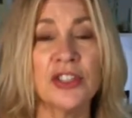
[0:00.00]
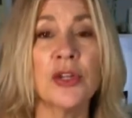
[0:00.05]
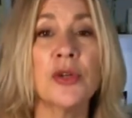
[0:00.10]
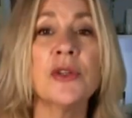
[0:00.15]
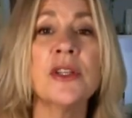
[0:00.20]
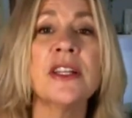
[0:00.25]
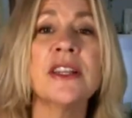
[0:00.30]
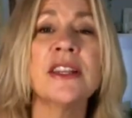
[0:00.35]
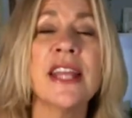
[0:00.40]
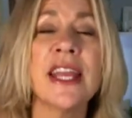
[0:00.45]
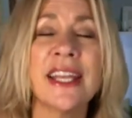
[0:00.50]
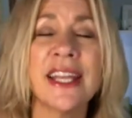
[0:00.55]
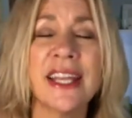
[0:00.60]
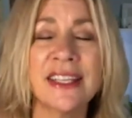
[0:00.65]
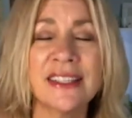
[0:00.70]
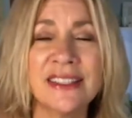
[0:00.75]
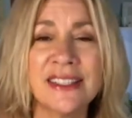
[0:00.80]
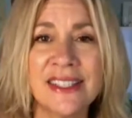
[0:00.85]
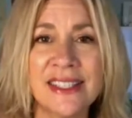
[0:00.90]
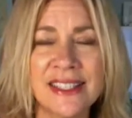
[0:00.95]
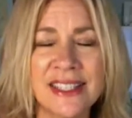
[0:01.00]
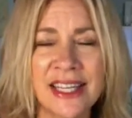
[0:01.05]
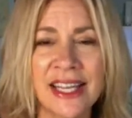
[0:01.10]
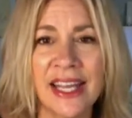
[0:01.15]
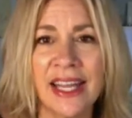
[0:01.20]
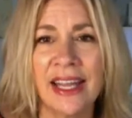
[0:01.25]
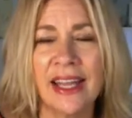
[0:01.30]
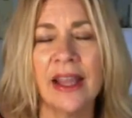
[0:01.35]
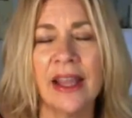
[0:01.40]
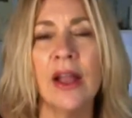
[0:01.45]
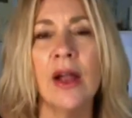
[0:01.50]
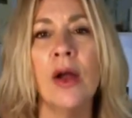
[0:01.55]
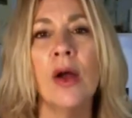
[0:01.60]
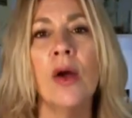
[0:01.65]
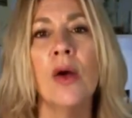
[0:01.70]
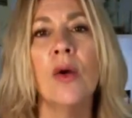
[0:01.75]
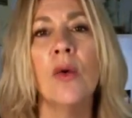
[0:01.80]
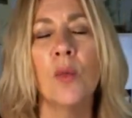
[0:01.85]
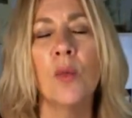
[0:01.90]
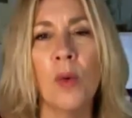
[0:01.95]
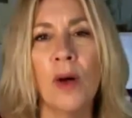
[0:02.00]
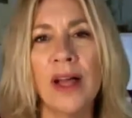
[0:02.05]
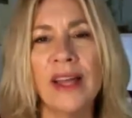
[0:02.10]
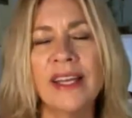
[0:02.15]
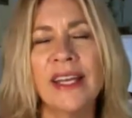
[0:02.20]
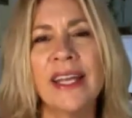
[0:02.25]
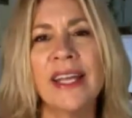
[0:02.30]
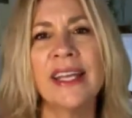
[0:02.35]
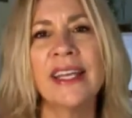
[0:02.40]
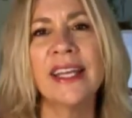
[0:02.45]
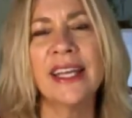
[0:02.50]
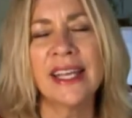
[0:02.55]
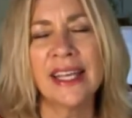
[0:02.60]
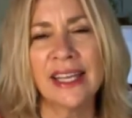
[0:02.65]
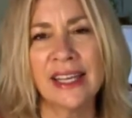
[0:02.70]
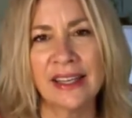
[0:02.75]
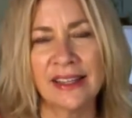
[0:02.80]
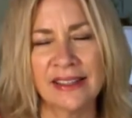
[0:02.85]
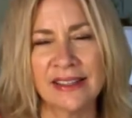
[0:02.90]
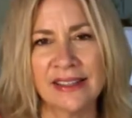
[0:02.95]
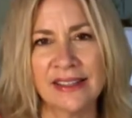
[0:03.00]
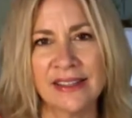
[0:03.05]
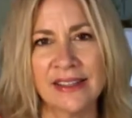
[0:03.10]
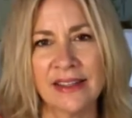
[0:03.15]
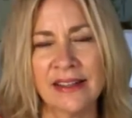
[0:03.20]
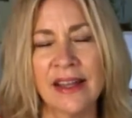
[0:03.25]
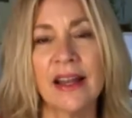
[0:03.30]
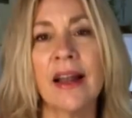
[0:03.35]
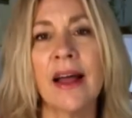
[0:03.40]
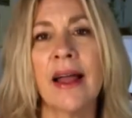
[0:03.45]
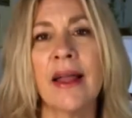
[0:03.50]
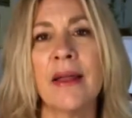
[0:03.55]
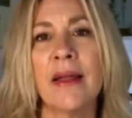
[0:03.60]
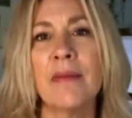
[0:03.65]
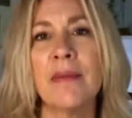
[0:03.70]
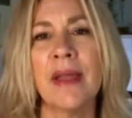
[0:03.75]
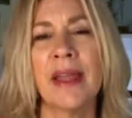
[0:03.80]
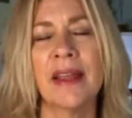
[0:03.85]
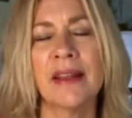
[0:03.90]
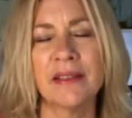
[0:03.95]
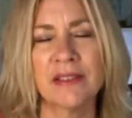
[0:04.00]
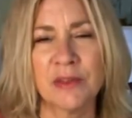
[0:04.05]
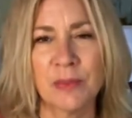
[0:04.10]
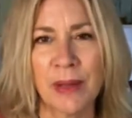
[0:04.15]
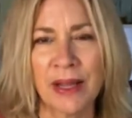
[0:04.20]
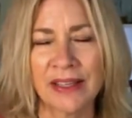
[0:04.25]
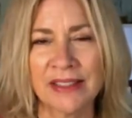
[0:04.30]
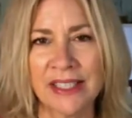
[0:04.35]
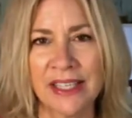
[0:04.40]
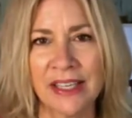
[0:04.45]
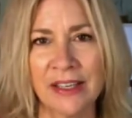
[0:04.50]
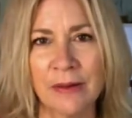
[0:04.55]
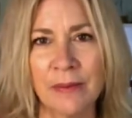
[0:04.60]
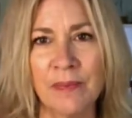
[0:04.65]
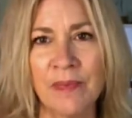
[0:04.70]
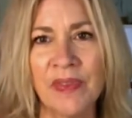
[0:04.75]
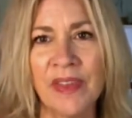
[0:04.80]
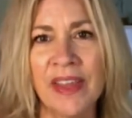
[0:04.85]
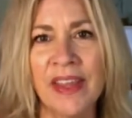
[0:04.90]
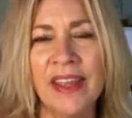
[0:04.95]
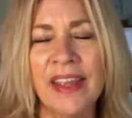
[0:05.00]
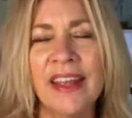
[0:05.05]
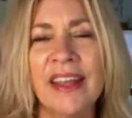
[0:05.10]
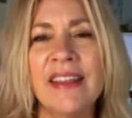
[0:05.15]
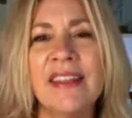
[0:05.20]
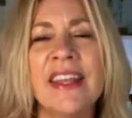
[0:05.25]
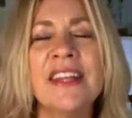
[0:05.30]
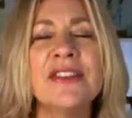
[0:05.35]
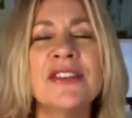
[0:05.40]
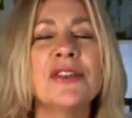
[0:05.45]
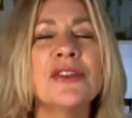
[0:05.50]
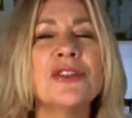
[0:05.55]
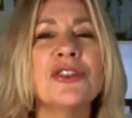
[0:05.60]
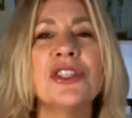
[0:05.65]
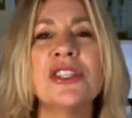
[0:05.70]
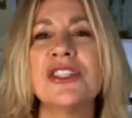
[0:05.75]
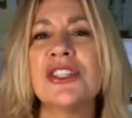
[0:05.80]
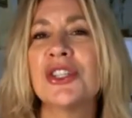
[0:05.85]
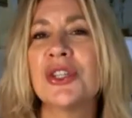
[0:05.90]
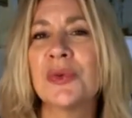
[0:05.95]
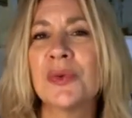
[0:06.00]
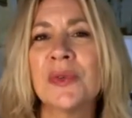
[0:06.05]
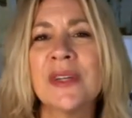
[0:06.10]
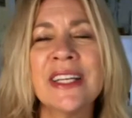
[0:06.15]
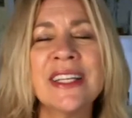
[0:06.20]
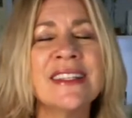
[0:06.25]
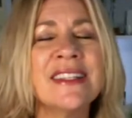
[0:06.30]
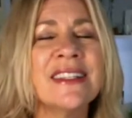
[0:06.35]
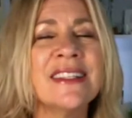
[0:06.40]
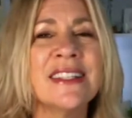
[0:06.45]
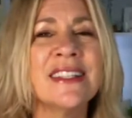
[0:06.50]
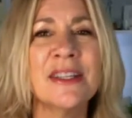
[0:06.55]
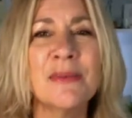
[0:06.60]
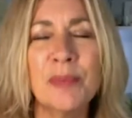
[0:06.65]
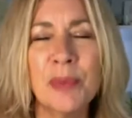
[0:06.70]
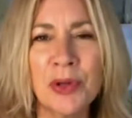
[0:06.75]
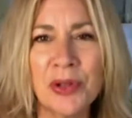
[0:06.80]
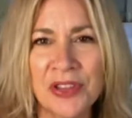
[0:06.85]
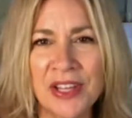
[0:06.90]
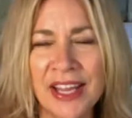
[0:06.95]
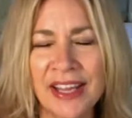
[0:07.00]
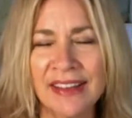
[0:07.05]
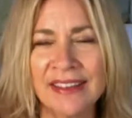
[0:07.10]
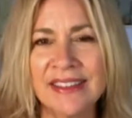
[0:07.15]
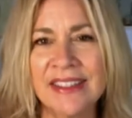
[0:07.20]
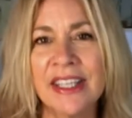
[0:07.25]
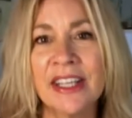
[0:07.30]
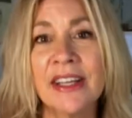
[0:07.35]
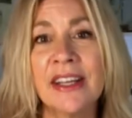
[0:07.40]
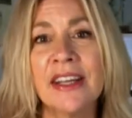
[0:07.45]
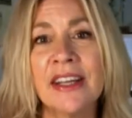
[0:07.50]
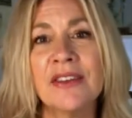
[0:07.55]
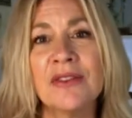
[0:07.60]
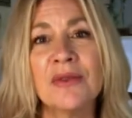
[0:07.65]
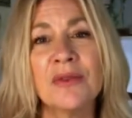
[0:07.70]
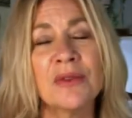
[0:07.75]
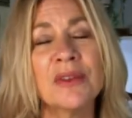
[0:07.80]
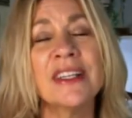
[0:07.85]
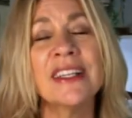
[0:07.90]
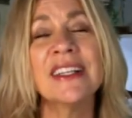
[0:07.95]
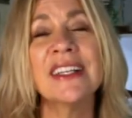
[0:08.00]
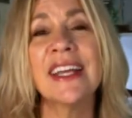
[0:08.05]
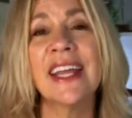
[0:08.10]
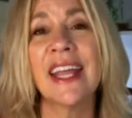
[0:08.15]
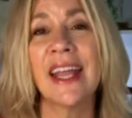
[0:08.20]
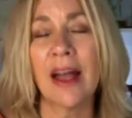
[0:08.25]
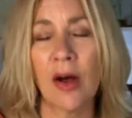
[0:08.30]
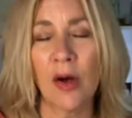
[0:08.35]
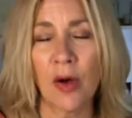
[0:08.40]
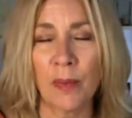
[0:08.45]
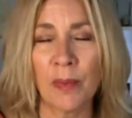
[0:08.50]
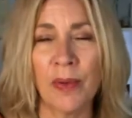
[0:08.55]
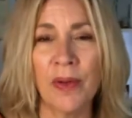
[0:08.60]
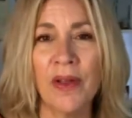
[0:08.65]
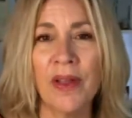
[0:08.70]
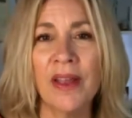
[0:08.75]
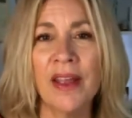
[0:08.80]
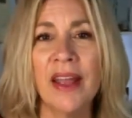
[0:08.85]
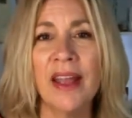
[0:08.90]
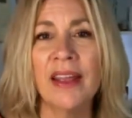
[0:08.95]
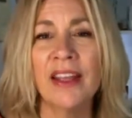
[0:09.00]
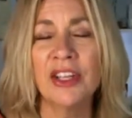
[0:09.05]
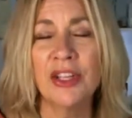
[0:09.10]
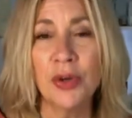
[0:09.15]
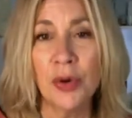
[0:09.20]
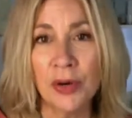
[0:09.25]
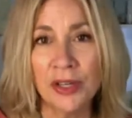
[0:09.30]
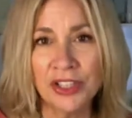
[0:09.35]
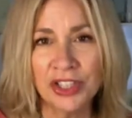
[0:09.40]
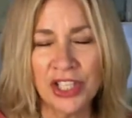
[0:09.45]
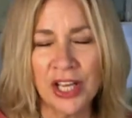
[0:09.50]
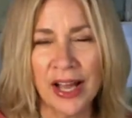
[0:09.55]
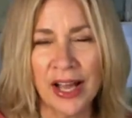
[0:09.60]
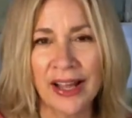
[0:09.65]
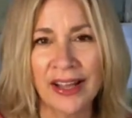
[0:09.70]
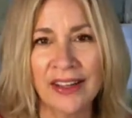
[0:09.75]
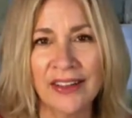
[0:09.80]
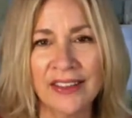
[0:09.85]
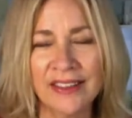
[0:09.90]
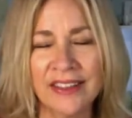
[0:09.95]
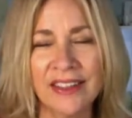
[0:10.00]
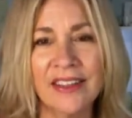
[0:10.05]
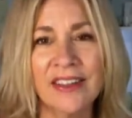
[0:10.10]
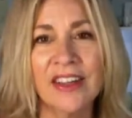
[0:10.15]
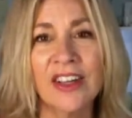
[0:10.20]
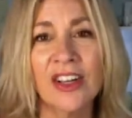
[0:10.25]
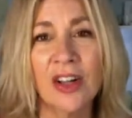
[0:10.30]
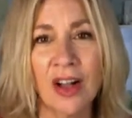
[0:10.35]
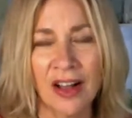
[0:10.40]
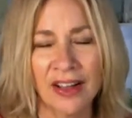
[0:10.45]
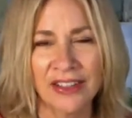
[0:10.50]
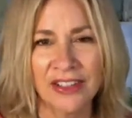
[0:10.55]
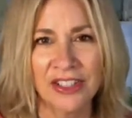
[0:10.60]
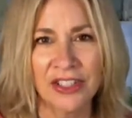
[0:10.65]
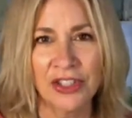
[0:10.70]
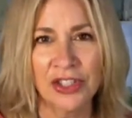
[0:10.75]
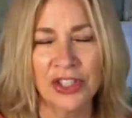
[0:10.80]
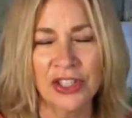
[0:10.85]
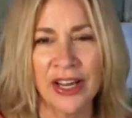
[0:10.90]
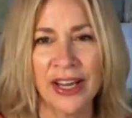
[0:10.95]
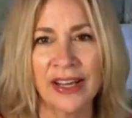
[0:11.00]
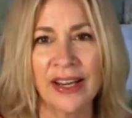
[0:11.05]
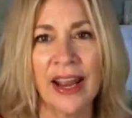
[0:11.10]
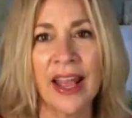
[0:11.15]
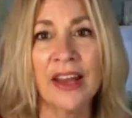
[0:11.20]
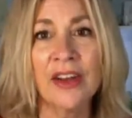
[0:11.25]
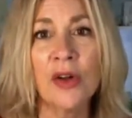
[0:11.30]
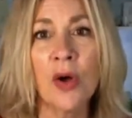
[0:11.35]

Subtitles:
that they can see what it is that I'm expecting. These are just 3 simple things that can really help your child concentrate and